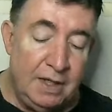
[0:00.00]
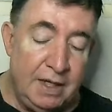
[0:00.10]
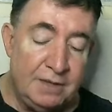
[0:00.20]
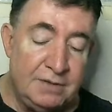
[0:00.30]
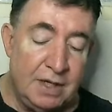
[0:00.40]

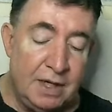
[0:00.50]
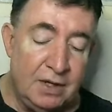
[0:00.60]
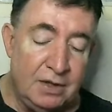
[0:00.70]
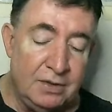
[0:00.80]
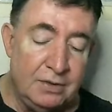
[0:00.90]
at
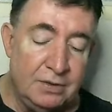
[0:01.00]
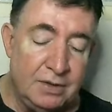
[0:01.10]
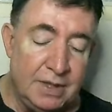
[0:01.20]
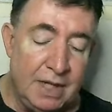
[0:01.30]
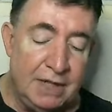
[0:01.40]
uh,
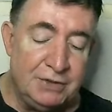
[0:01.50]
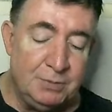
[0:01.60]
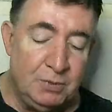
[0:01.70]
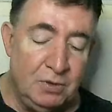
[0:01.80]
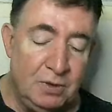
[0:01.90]
the
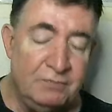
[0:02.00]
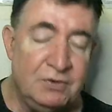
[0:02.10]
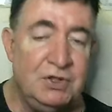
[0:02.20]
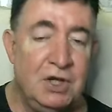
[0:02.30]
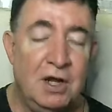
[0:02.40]
Gospel
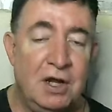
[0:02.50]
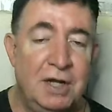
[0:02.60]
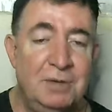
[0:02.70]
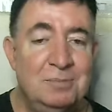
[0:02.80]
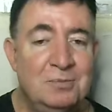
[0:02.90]
of
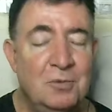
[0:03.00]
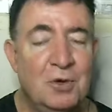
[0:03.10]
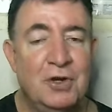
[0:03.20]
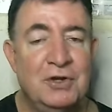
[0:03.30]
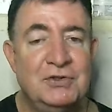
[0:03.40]
John. We're
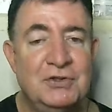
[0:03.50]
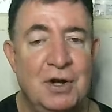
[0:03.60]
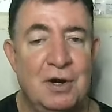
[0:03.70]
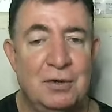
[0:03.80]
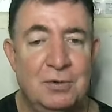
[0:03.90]
going to
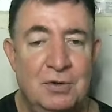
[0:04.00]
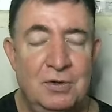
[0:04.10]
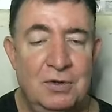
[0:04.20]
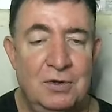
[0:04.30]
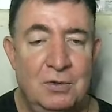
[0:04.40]
start
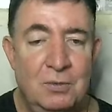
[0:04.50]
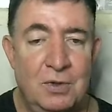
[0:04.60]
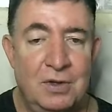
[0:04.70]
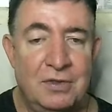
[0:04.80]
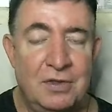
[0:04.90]

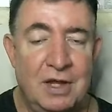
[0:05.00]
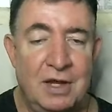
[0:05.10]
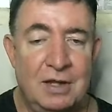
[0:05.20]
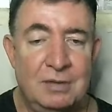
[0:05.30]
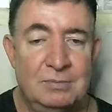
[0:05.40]
with
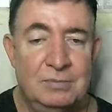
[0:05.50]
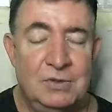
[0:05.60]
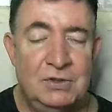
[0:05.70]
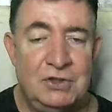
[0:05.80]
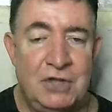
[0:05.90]
uh,
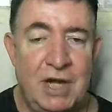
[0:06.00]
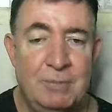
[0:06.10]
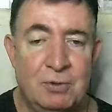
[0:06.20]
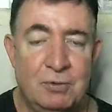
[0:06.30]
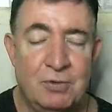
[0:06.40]

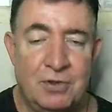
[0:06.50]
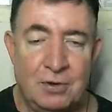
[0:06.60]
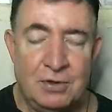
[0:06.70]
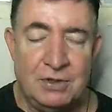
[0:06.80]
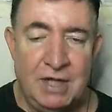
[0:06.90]
chapter
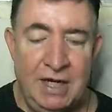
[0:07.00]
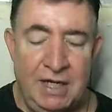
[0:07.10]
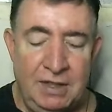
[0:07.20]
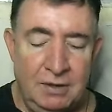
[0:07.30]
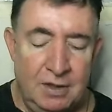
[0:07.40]

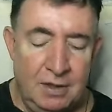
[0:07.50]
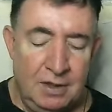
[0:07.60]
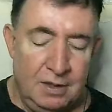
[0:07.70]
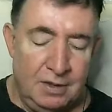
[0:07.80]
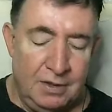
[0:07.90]
13.
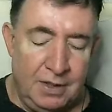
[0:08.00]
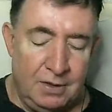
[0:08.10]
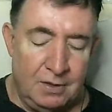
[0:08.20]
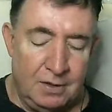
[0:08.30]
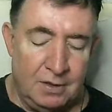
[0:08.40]

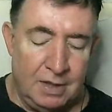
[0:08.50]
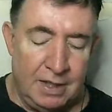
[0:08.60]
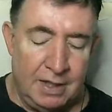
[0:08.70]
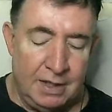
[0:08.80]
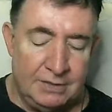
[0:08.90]
They're
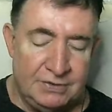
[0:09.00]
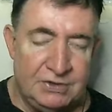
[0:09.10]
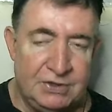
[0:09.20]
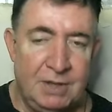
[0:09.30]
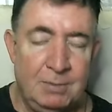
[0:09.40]
uh,
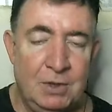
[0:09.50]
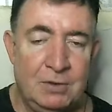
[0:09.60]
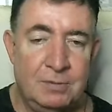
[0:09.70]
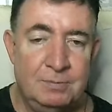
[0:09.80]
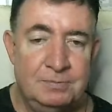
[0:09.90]

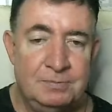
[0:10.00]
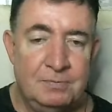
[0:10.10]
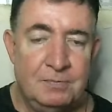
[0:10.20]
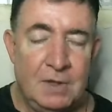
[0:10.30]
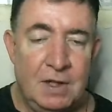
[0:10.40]
similar
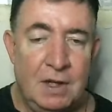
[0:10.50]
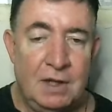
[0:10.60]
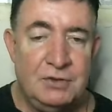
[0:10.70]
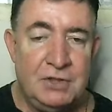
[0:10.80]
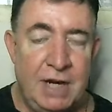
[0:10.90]
uh,
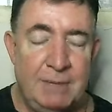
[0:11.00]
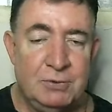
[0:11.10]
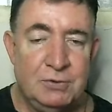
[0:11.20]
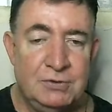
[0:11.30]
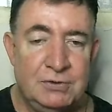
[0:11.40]

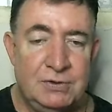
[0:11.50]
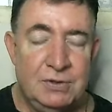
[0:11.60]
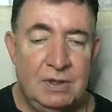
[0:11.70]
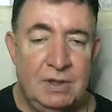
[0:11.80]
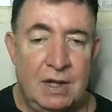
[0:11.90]
chapters.
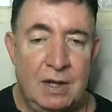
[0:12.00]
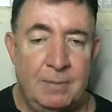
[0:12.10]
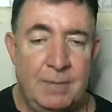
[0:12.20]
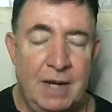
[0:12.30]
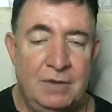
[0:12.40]
Uh,
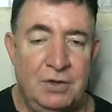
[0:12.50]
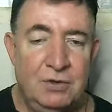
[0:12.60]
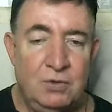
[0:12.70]
Matthew